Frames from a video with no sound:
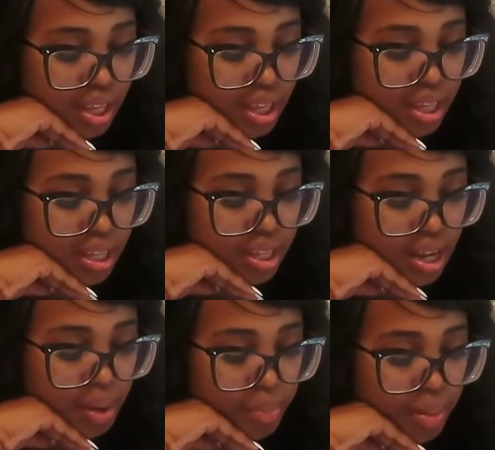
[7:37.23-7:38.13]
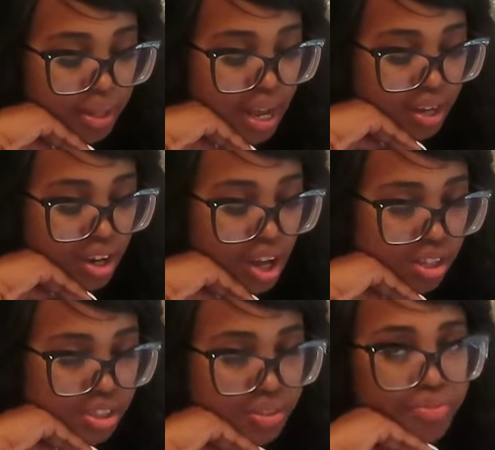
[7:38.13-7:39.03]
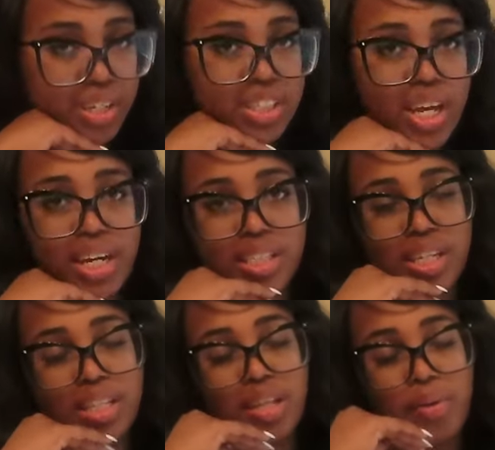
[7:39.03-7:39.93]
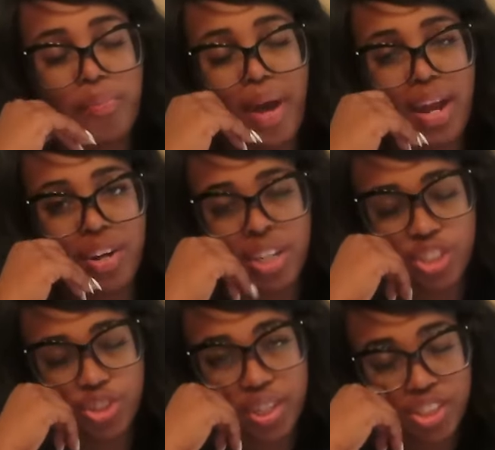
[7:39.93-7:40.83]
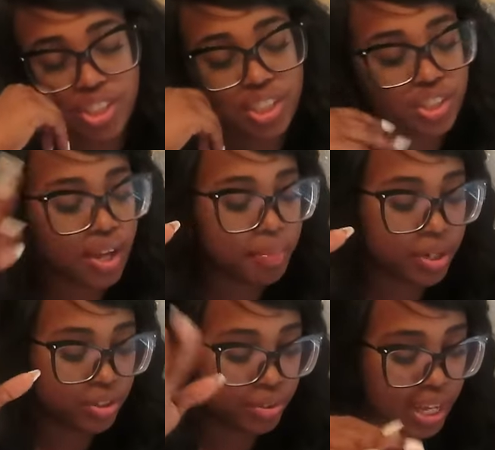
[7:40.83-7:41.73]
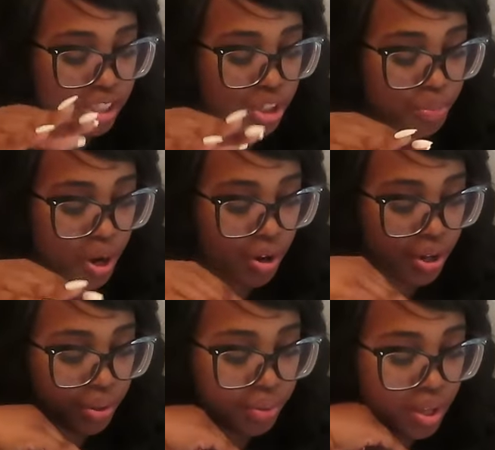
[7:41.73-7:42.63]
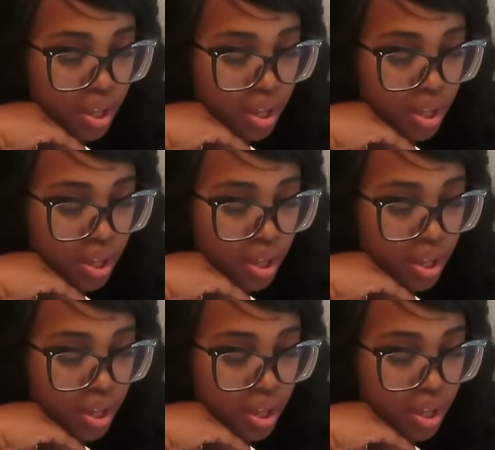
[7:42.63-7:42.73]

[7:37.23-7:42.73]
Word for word: and I'm probably not going to also finish editing the pattern instructions, so I'm going to do that tomorrow.